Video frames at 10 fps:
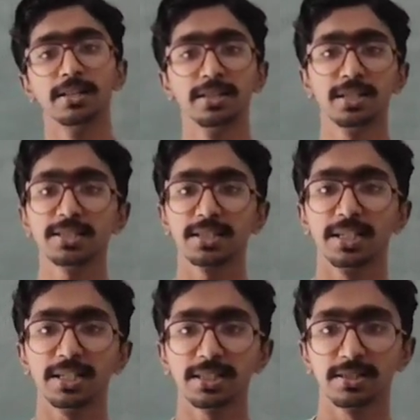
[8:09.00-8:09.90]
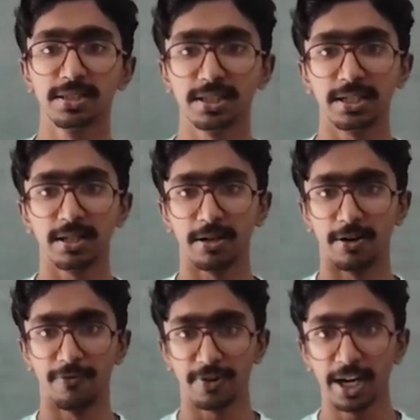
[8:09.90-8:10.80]
This is the
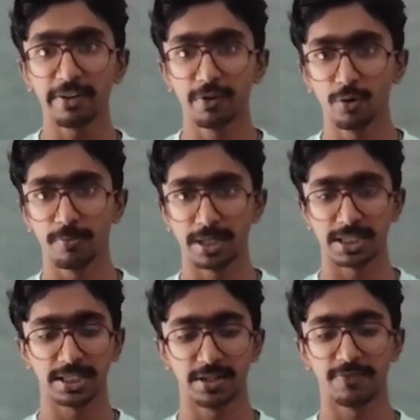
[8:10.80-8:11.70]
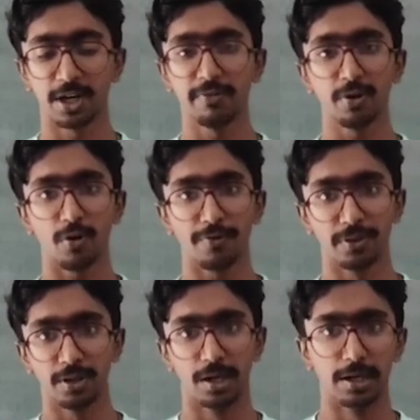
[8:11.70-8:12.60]
front view, basically the front view
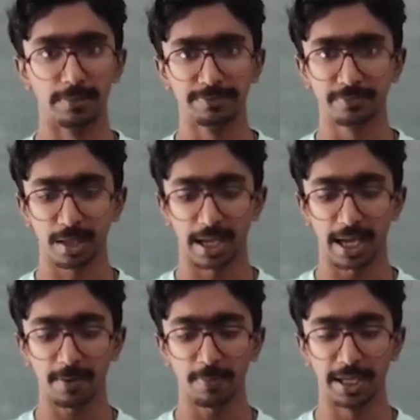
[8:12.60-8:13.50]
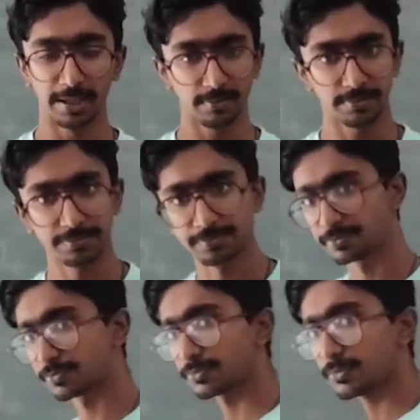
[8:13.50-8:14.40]
of the airplane,
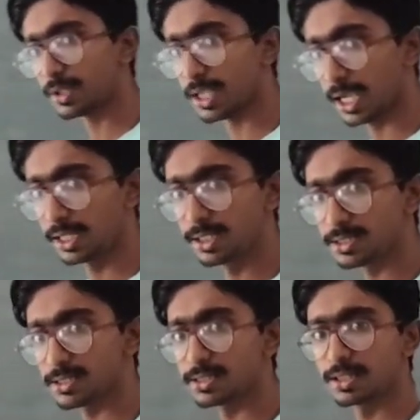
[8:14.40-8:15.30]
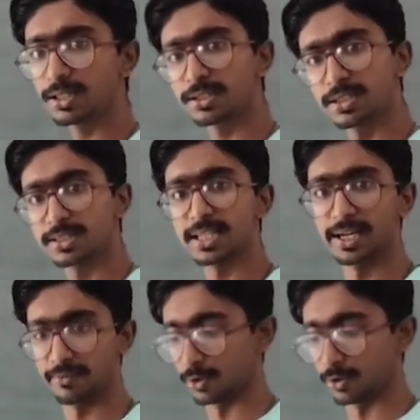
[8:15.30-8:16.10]
and this is the side